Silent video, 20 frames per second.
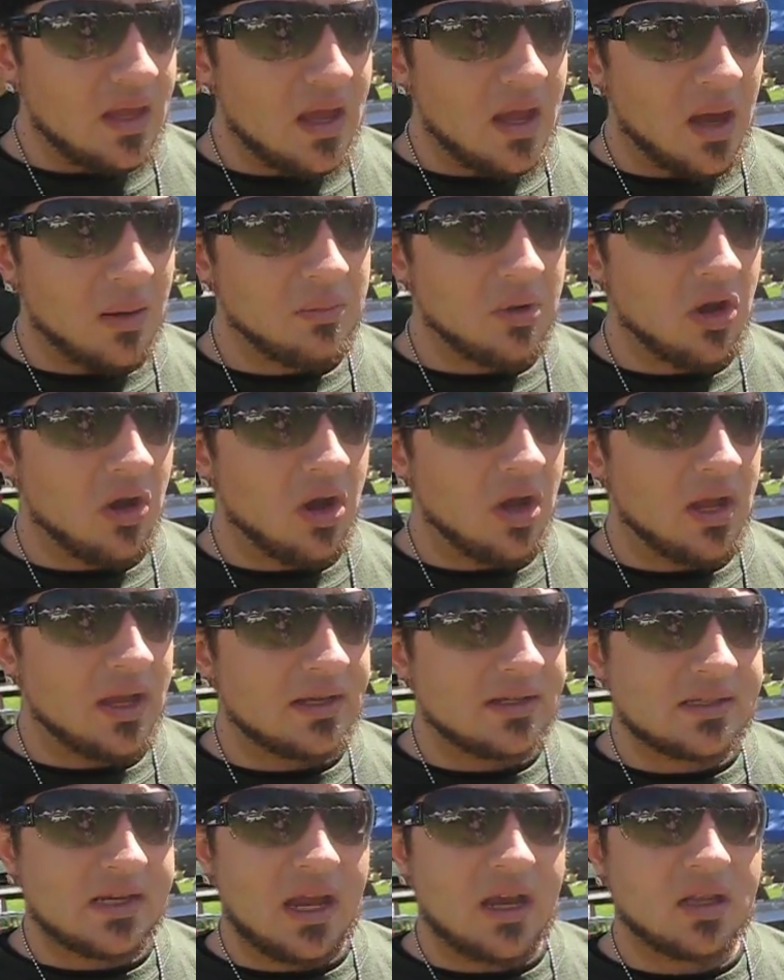I'm not
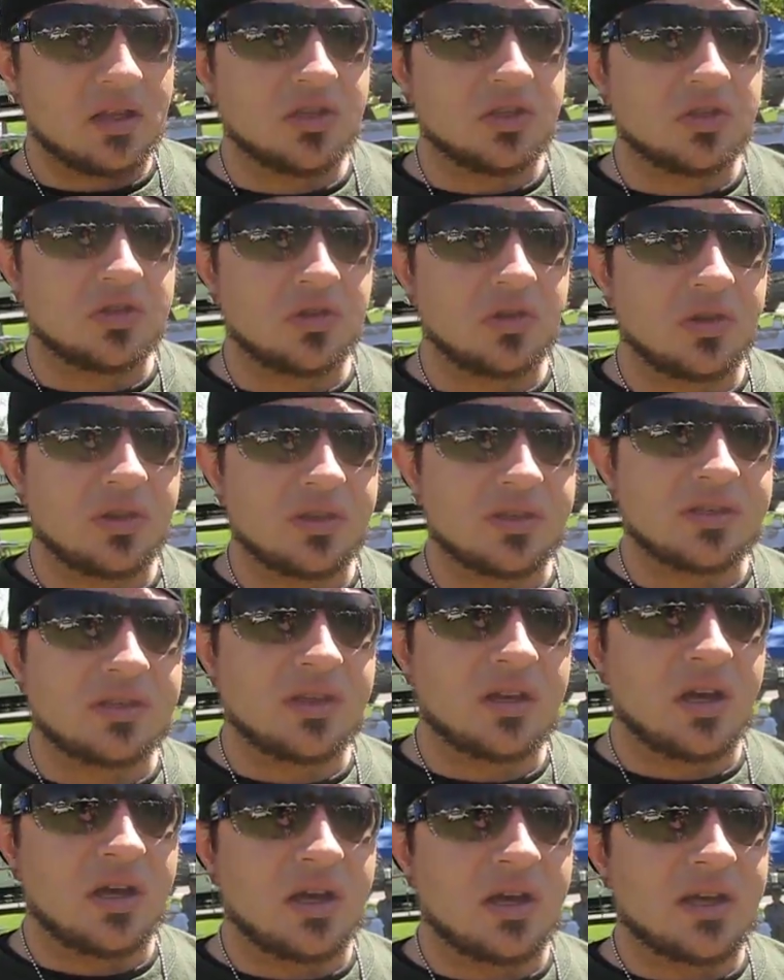exactly sure the
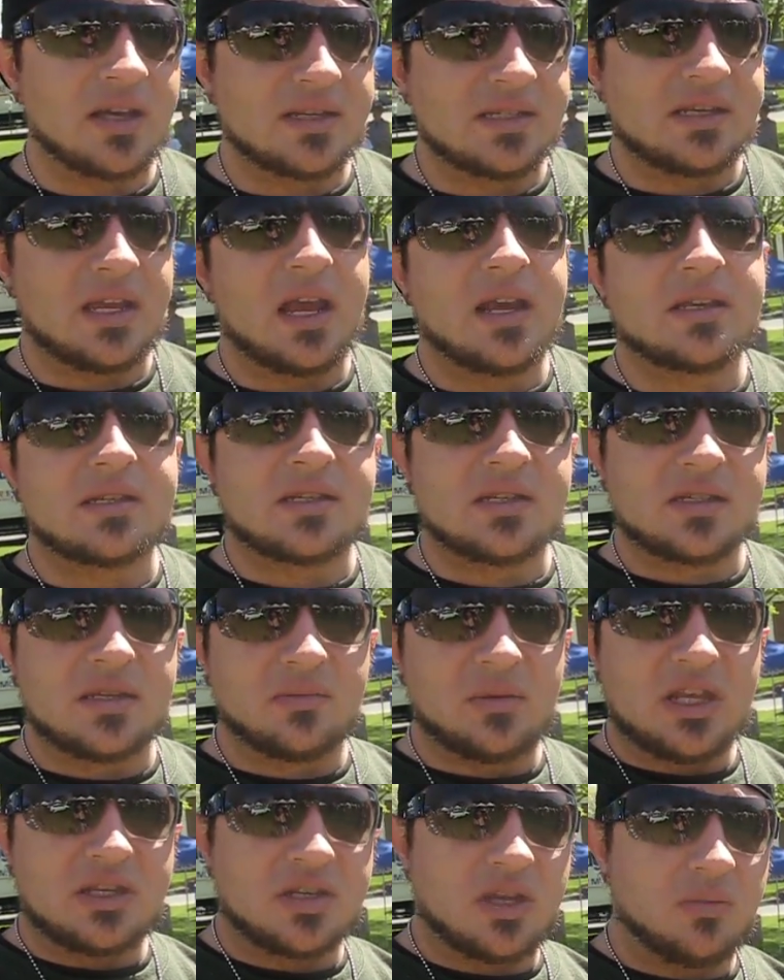exact
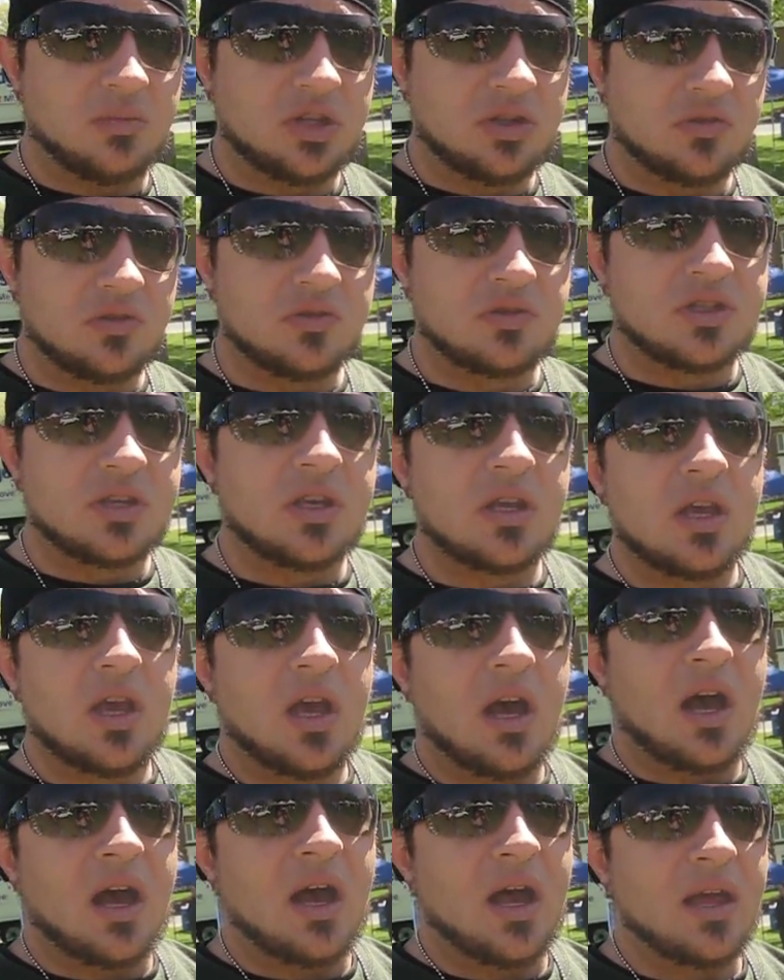system that's going to be used.
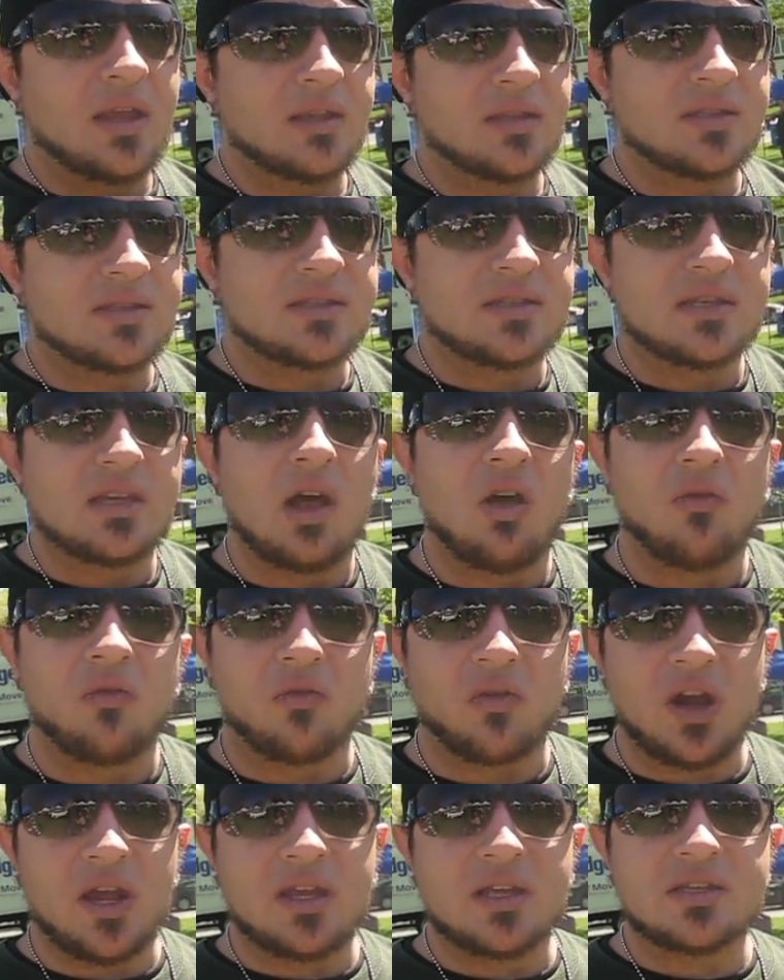CL
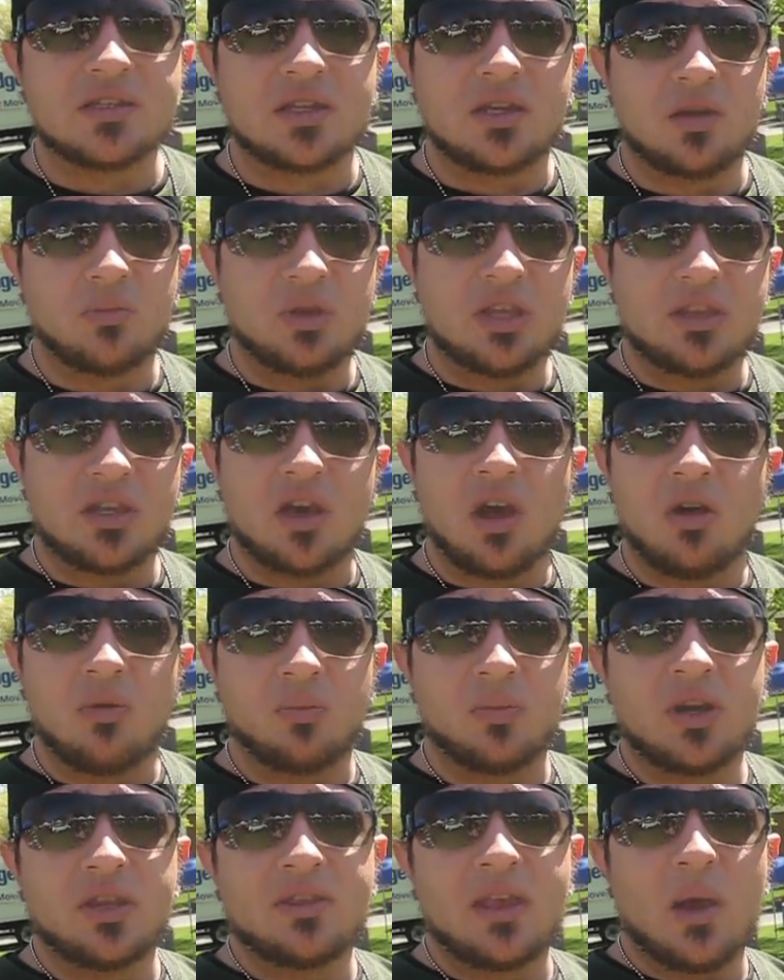Frank is going to be the
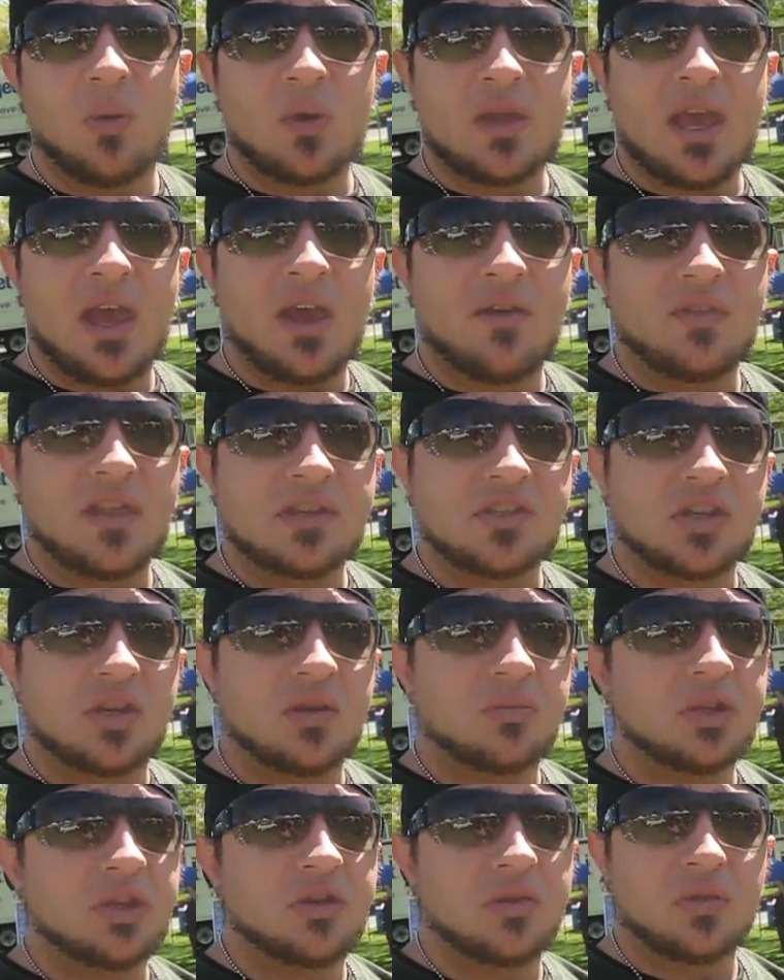company that we have that's
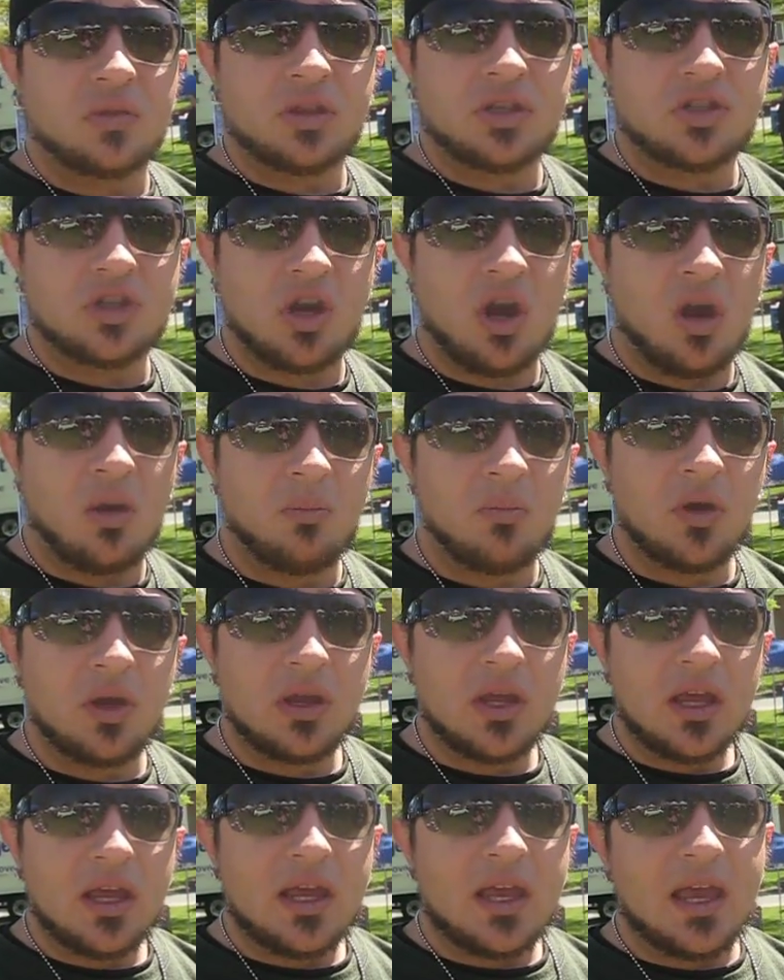going to be doing the job,
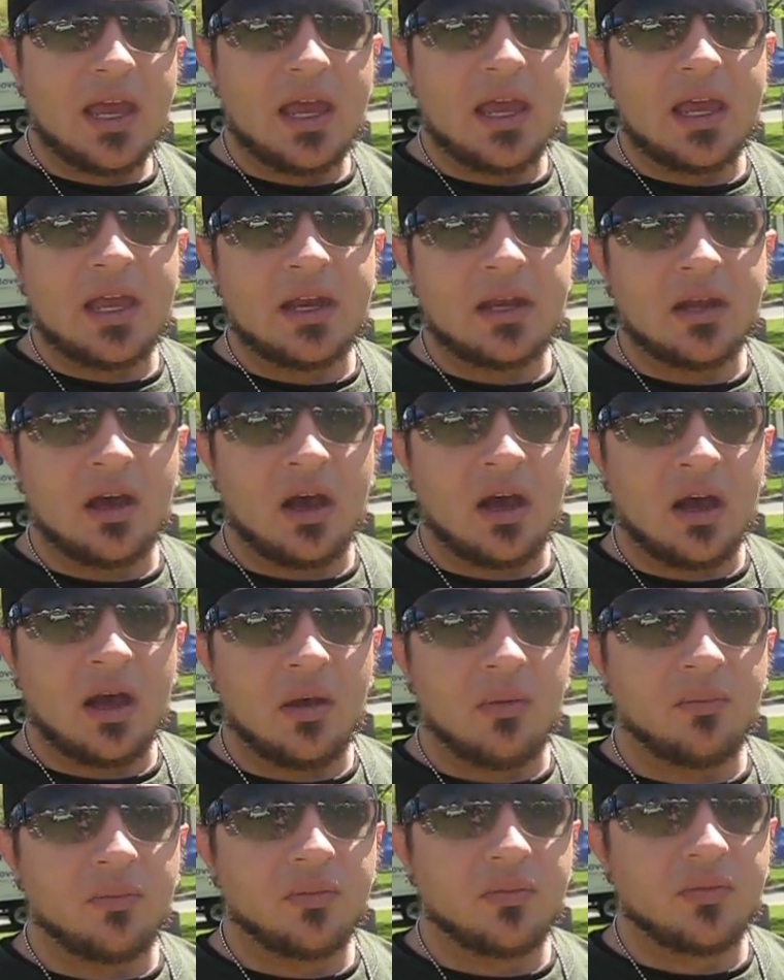and
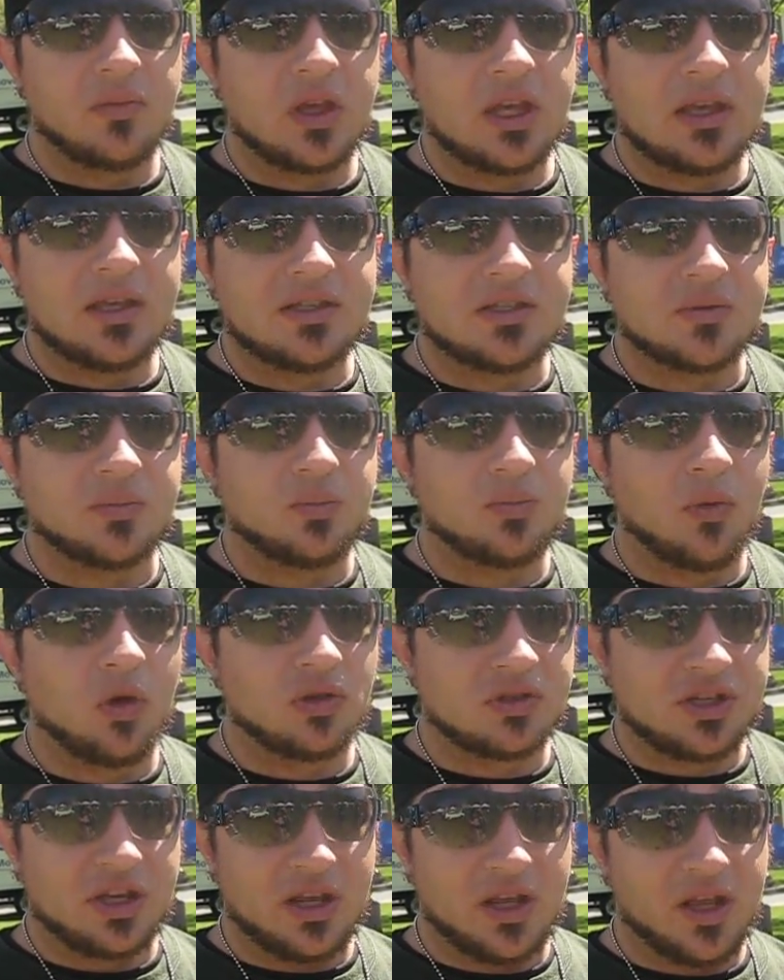it's
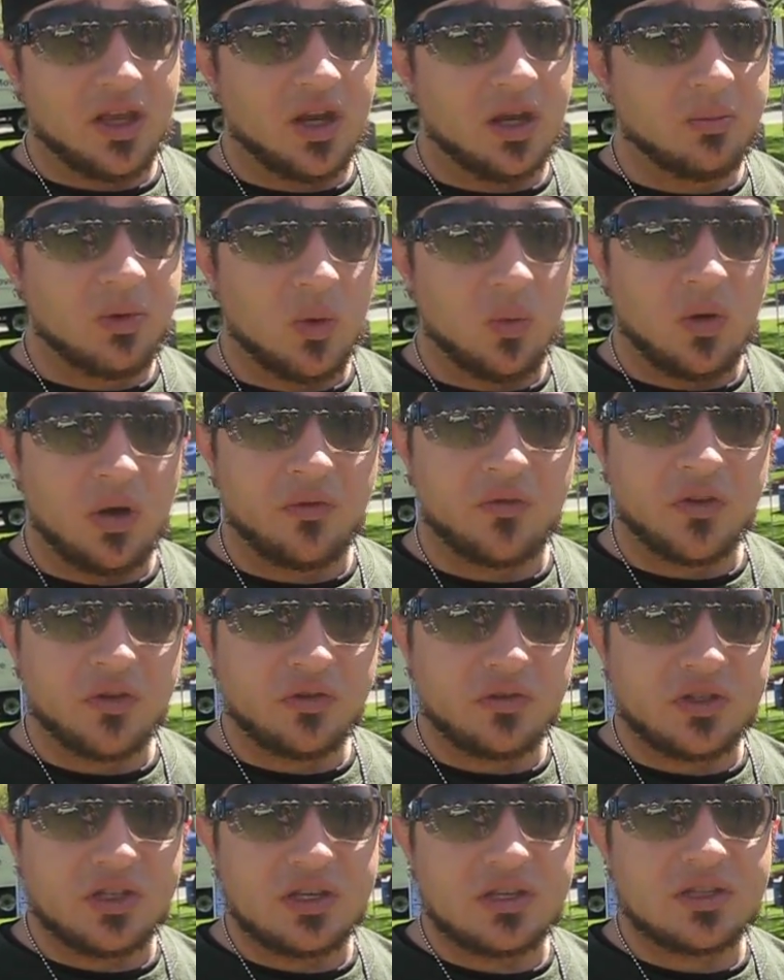most likely going to be one of
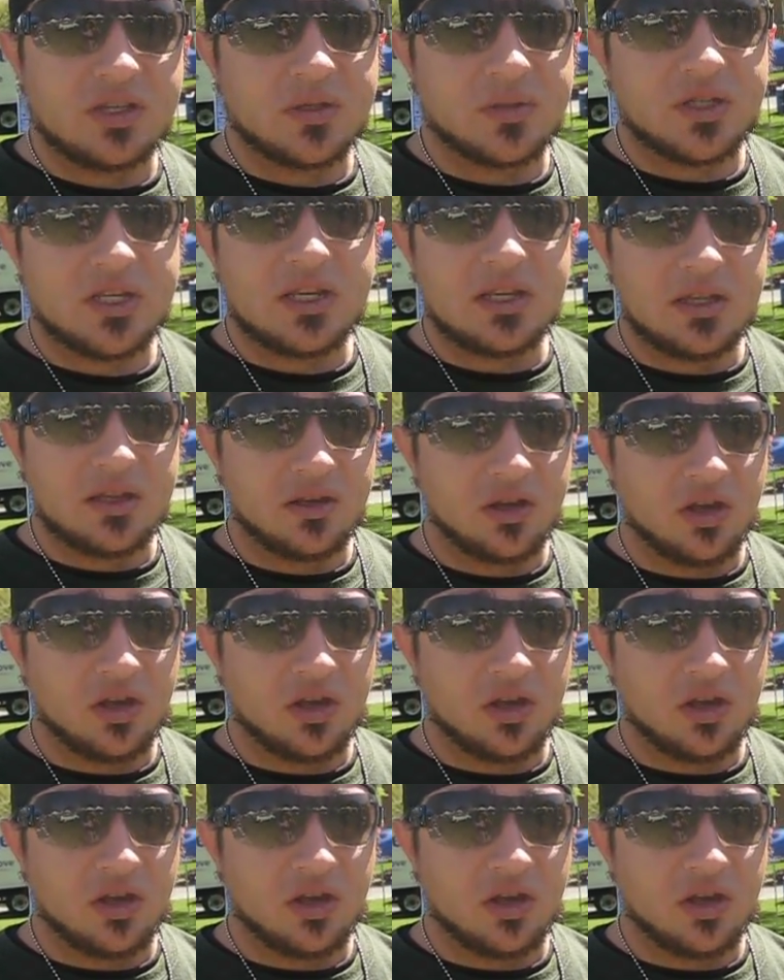two systems, either